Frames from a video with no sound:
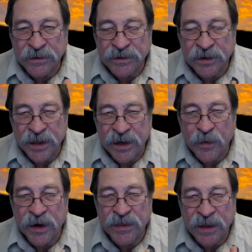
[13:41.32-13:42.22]
So then you
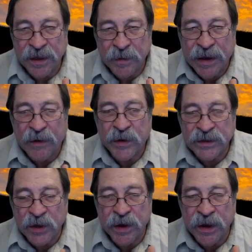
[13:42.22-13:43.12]
want to think about
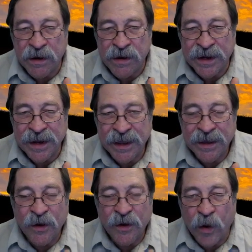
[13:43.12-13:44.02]
what's going on,
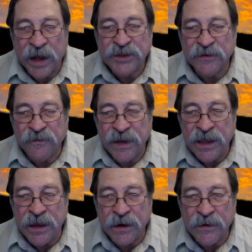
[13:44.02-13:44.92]
watch your
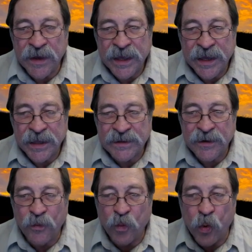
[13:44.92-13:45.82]
video and
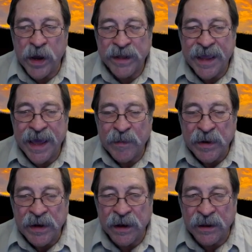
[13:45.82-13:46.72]
see what
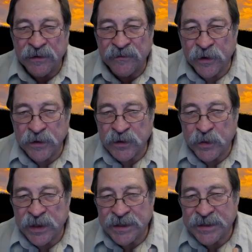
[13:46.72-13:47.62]
happened on the first
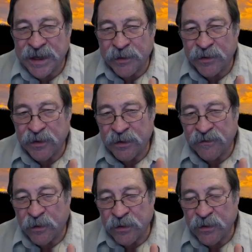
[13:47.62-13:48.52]
one, the second one, third,
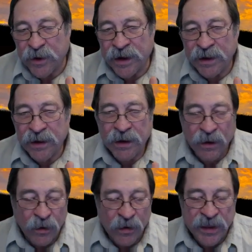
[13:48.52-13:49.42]
and fourth one.
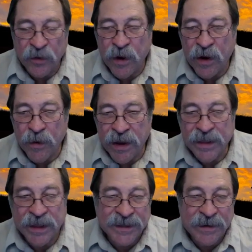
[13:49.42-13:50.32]
Or the other way
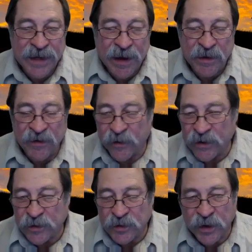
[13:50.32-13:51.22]
around, lots of times will happen. Your
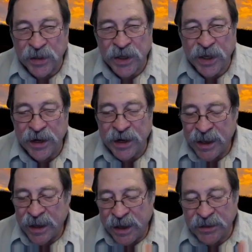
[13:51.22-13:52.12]
first one's really good,
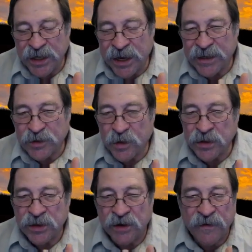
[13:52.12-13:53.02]
each shot gets
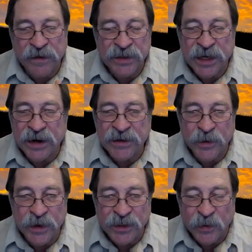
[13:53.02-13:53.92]
worse, so your fifth shot is
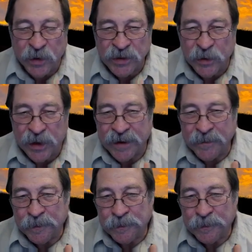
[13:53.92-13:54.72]
always the worst one.